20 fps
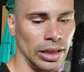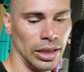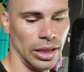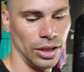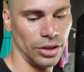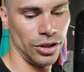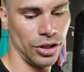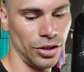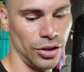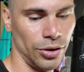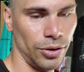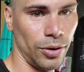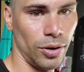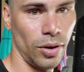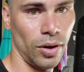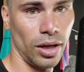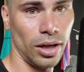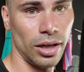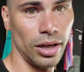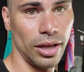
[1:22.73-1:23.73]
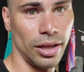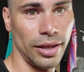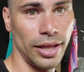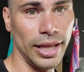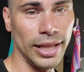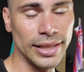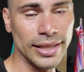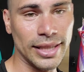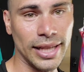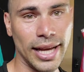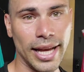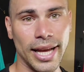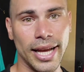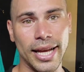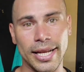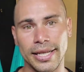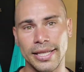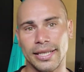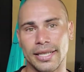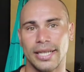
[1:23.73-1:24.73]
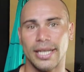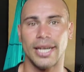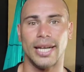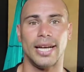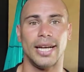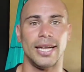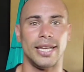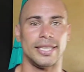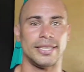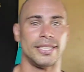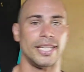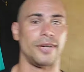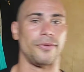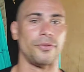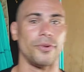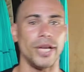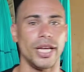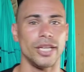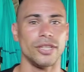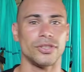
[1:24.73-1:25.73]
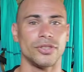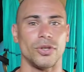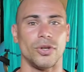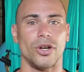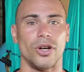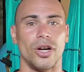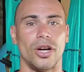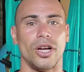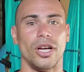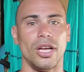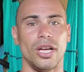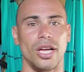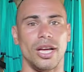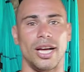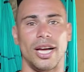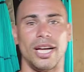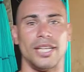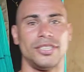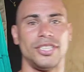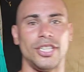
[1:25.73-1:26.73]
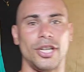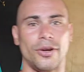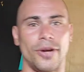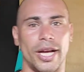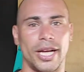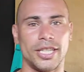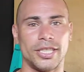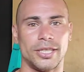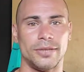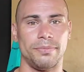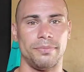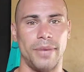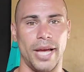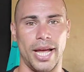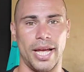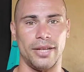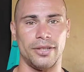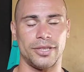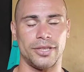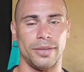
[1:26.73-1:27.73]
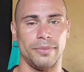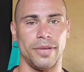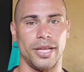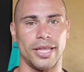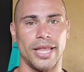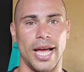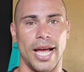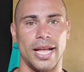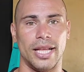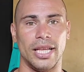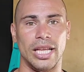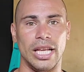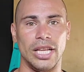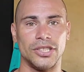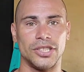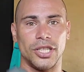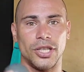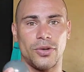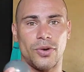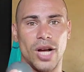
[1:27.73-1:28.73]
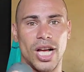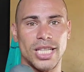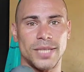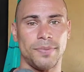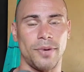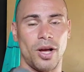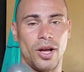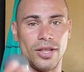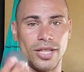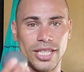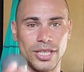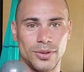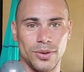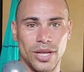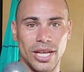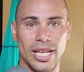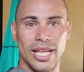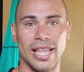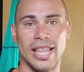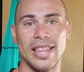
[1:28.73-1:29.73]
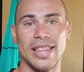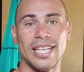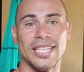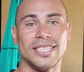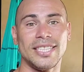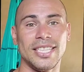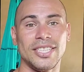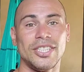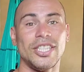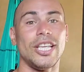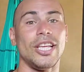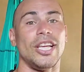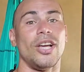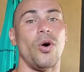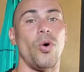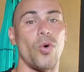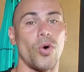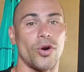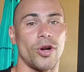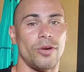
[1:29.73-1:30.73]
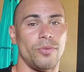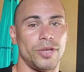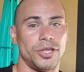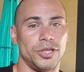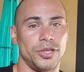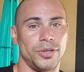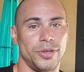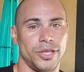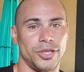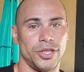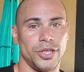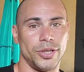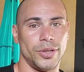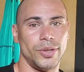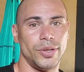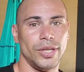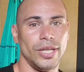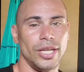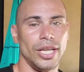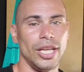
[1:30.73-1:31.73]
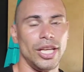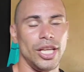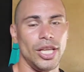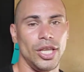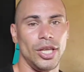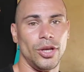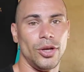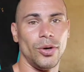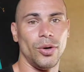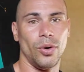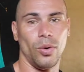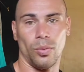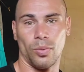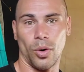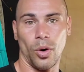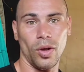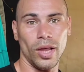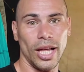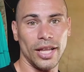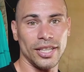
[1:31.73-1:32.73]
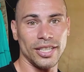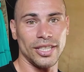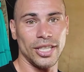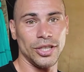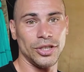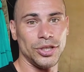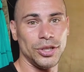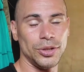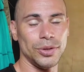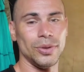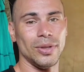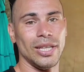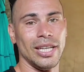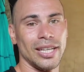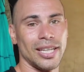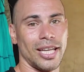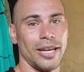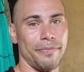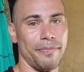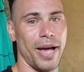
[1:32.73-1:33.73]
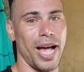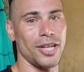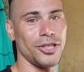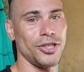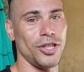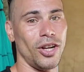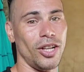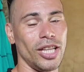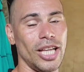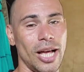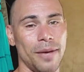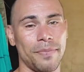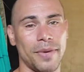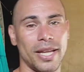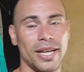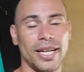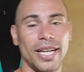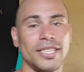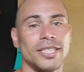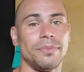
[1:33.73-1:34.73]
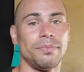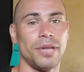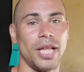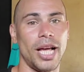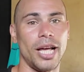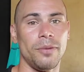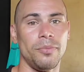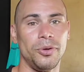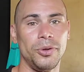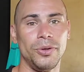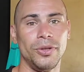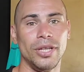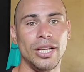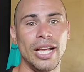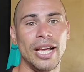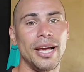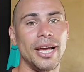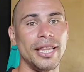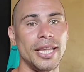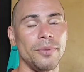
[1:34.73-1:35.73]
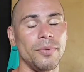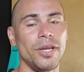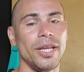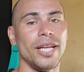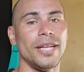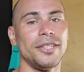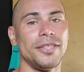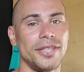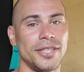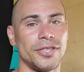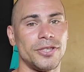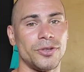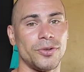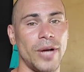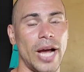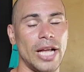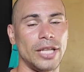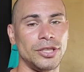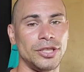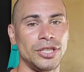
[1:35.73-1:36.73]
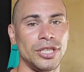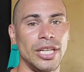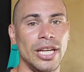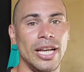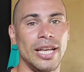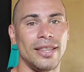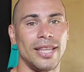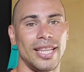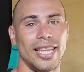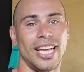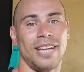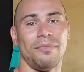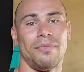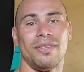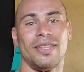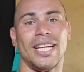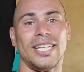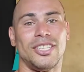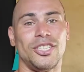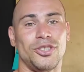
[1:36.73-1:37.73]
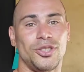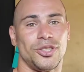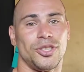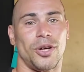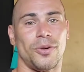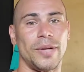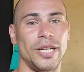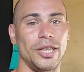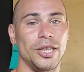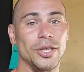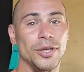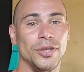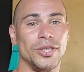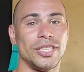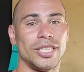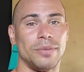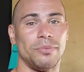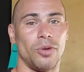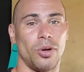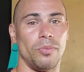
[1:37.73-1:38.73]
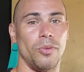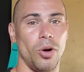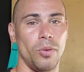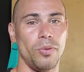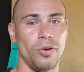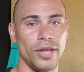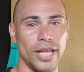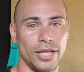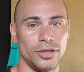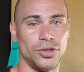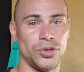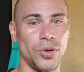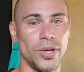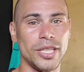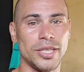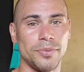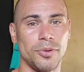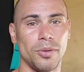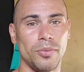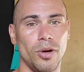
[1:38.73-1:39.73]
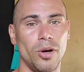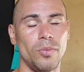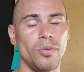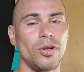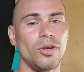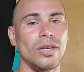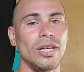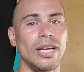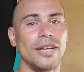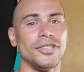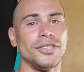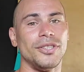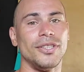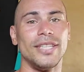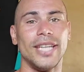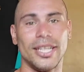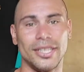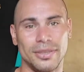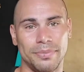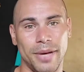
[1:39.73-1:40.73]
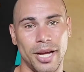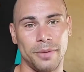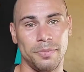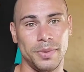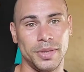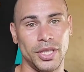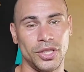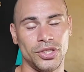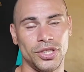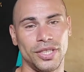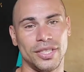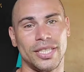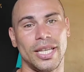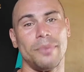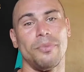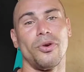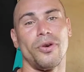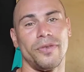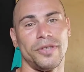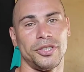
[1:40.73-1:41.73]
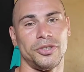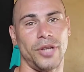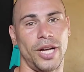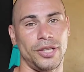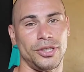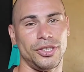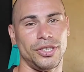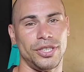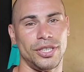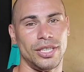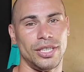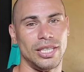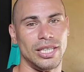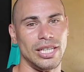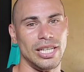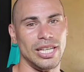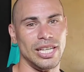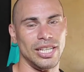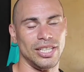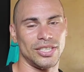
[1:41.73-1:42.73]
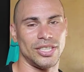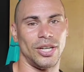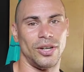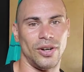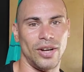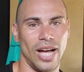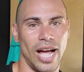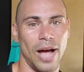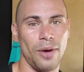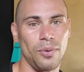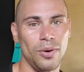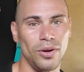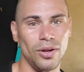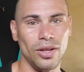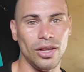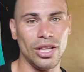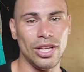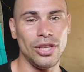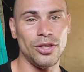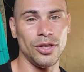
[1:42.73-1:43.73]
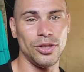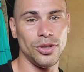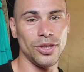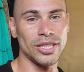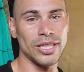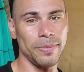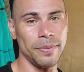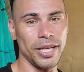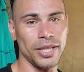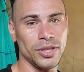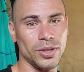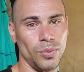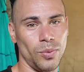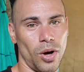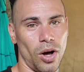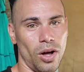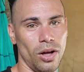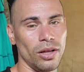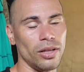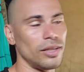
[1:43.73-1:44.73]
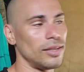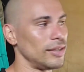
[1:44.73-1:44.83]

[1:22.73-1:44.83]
to do this, and a set of rings or a TRX band or something like that. So lacrosse ball. This is the order in which you do it too. You roll out the tissue, kind of mash it all up, get it nice and pliable, and then when you get into the stretch, then that tissue is already loose and more mobile, that joint's more mobile, so you can get into better positions, get more of a stretch. So you can do this up against the wall